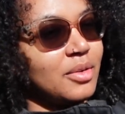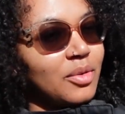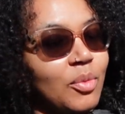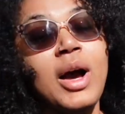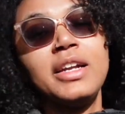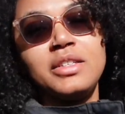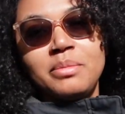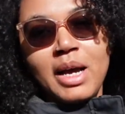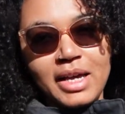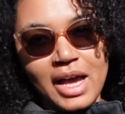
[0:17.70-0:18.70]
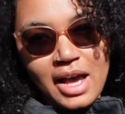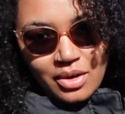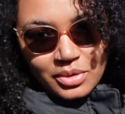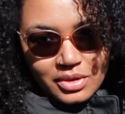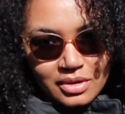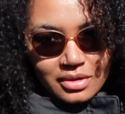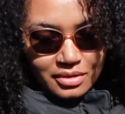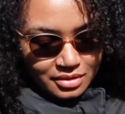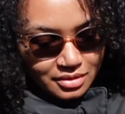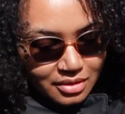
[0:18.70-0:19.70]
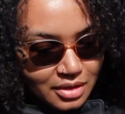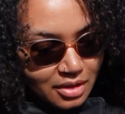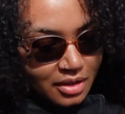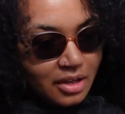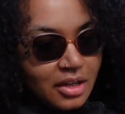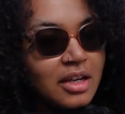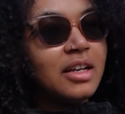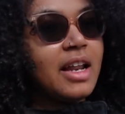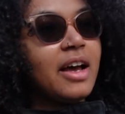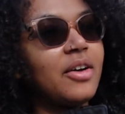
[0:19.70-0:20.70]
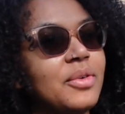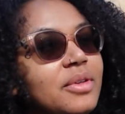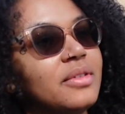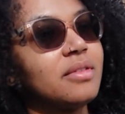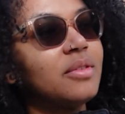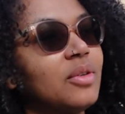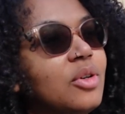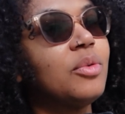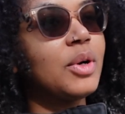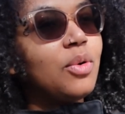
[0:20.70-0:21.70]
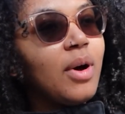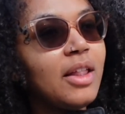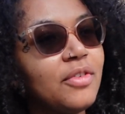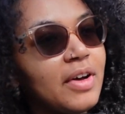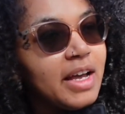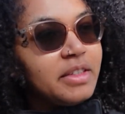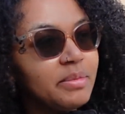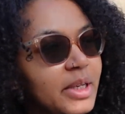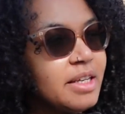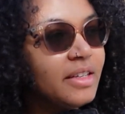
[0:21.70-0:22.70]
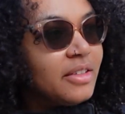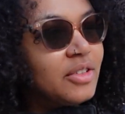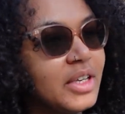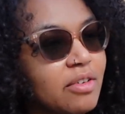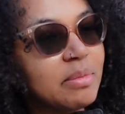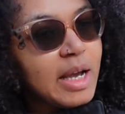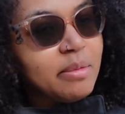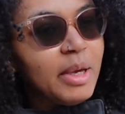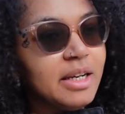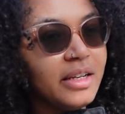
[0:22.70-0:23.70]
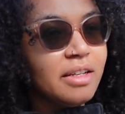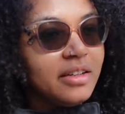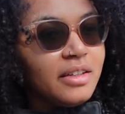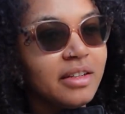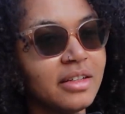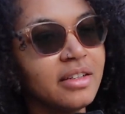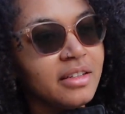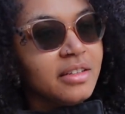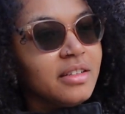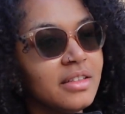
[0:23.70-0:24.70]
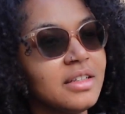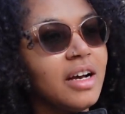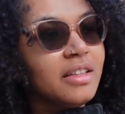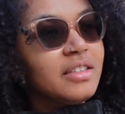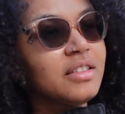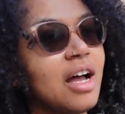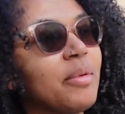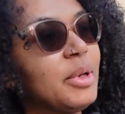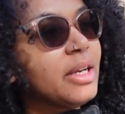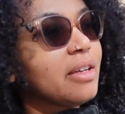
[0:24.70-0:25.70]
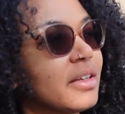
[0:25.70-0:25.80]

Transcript: wanting to buy a house. Now, what qualifies me to give my opinion on this topic?